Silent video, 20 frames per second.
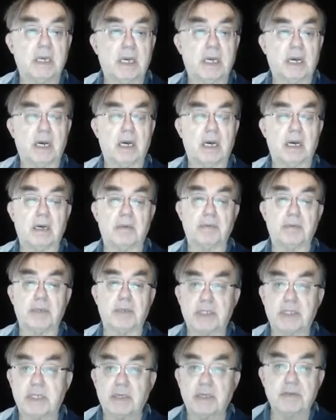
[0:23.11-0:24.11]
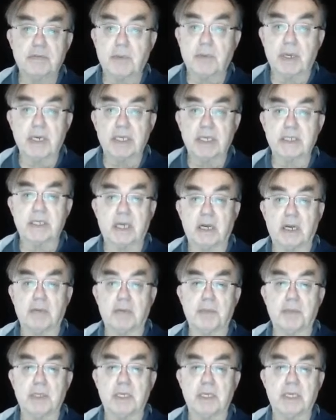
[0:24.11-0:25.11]
uh, which gives one
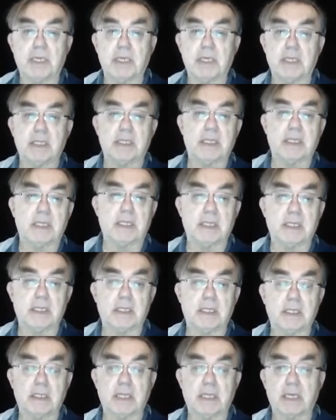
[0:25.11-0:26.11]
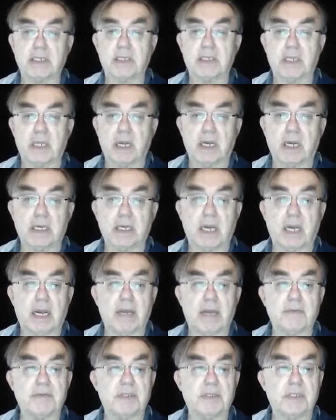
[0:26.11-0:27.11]
example here, the uh, National
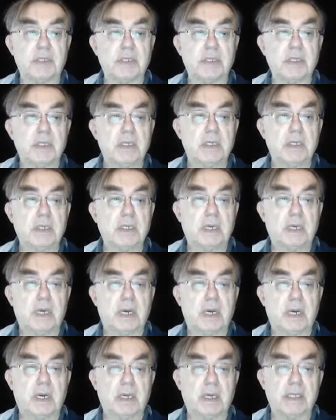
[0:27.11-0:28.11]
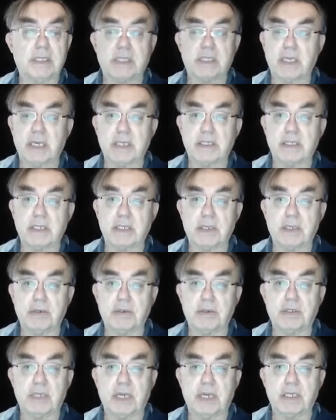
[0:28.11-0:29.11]
Archives, uh, it says that
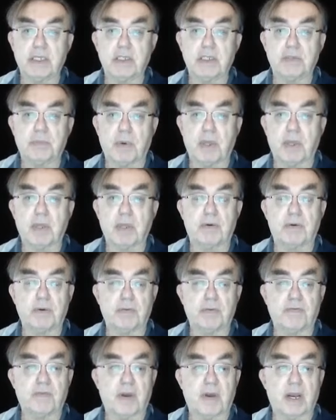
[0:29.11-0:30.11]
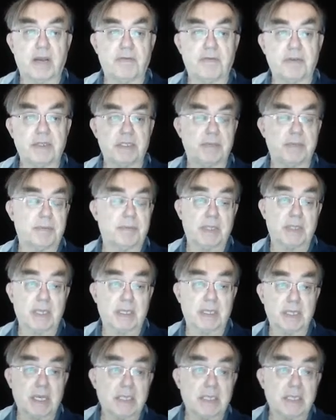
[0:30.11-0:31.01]
use cases one through five exhibit that.